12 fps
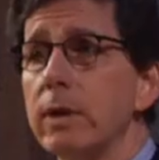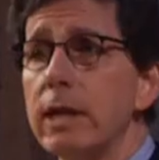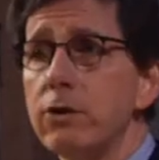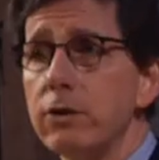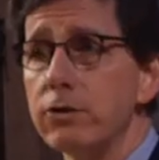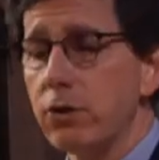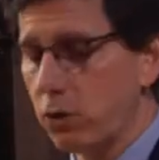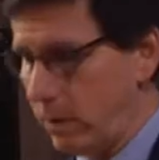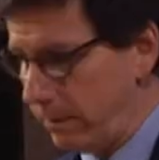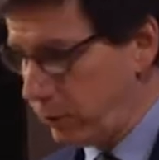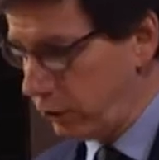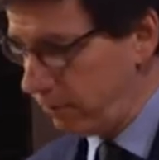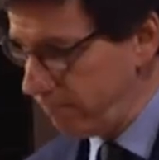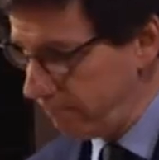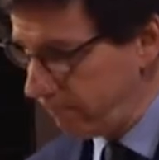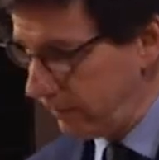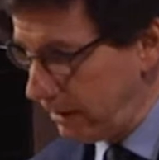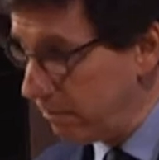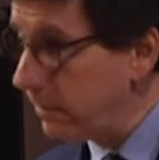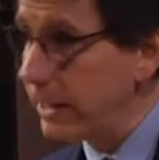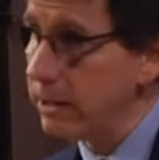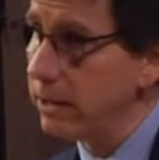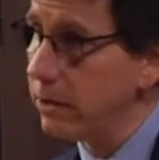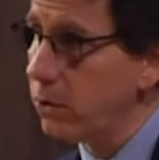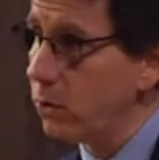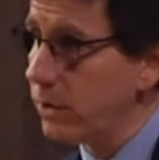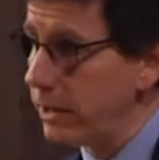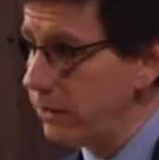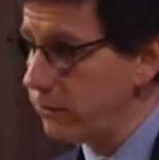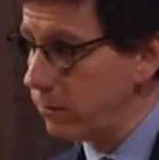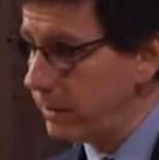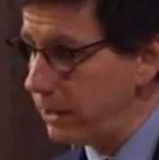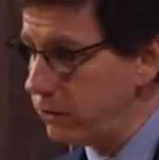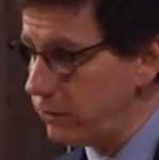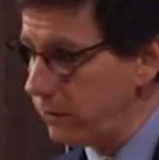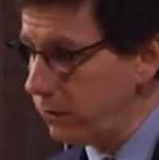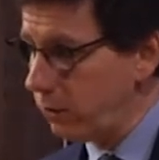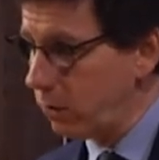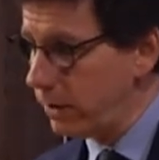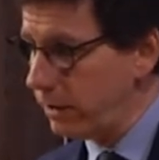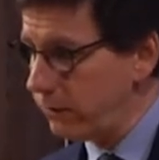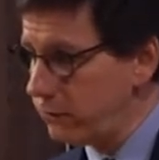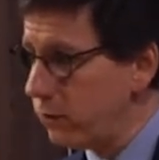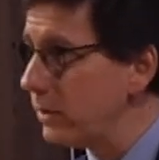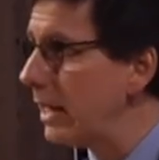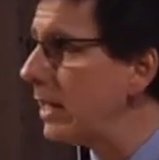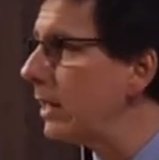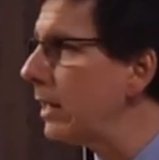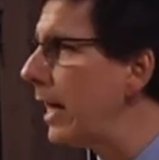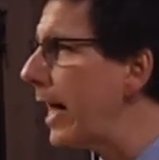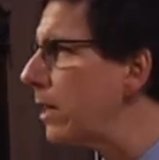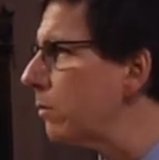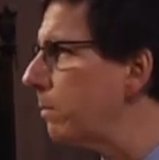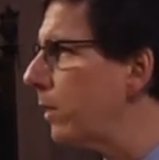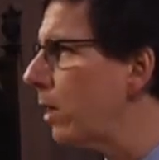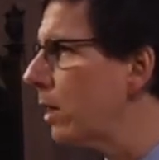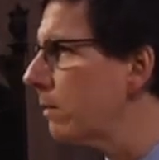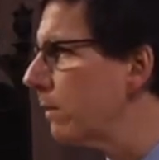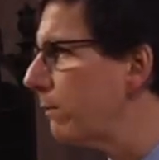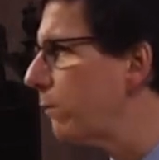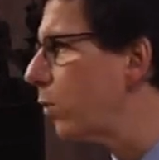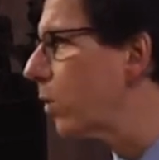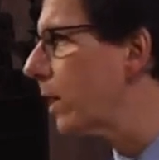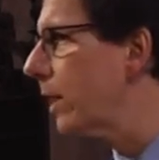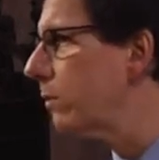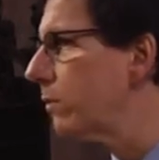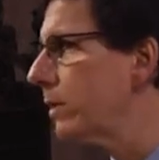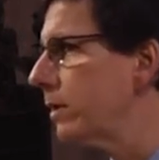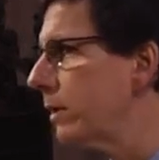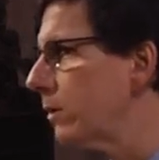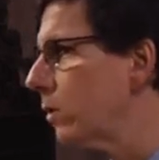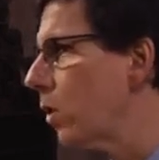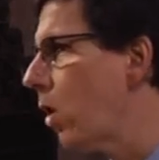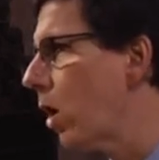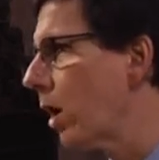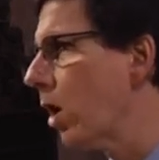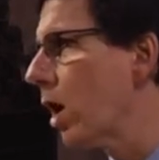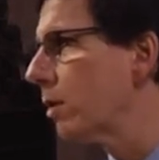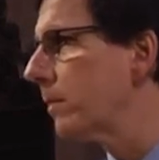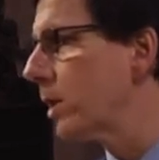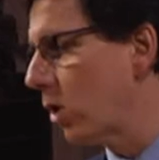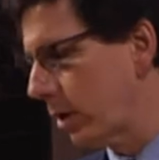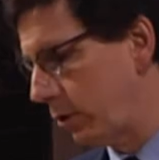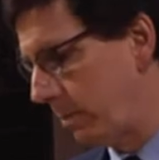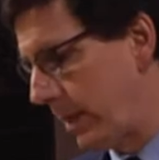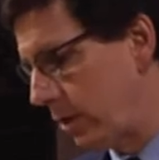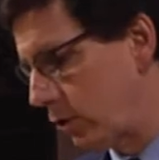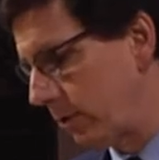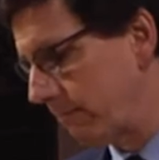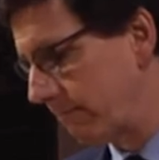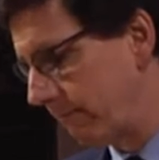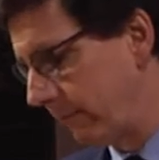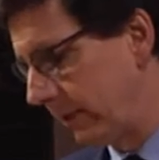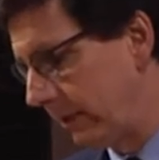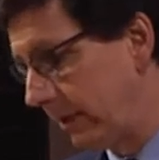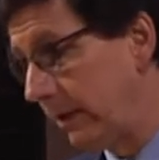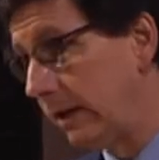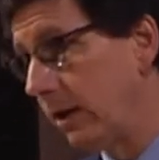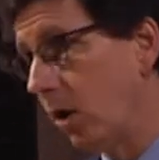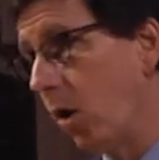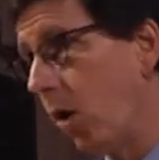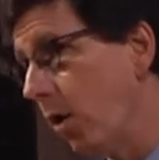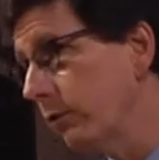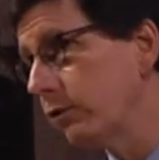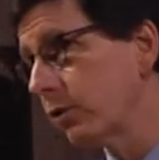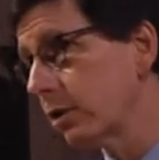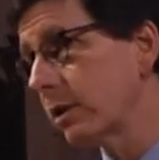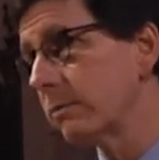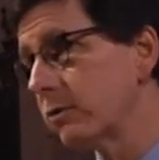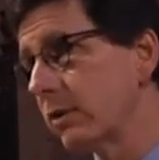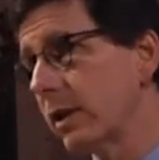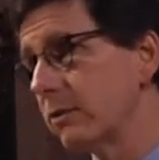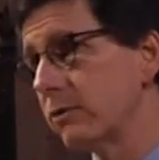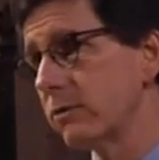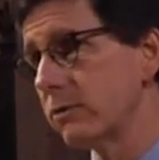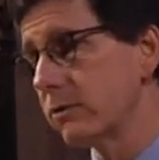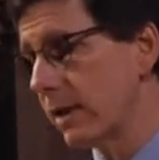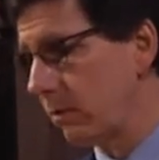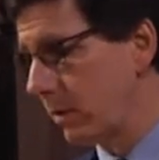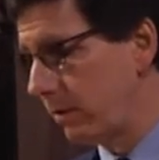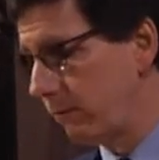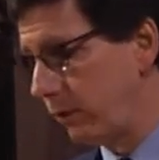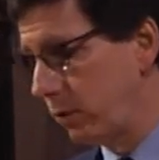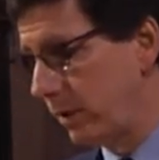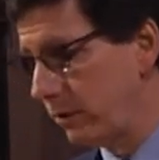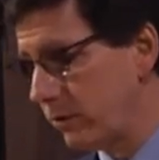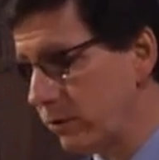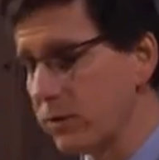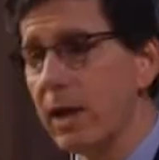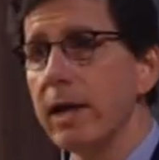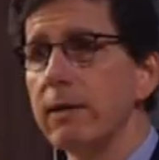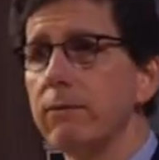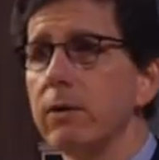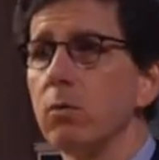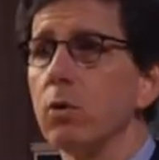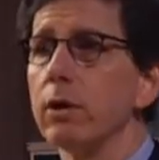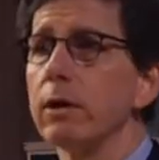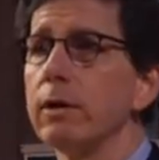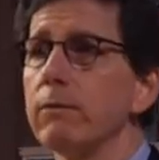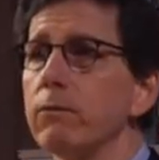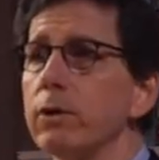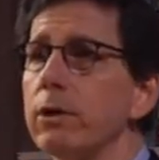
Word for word: religious corruption by the authorities, the religious authorities, during that latter part of a 400 year long Ottoman occupation. All circumstances that would influence his life and work for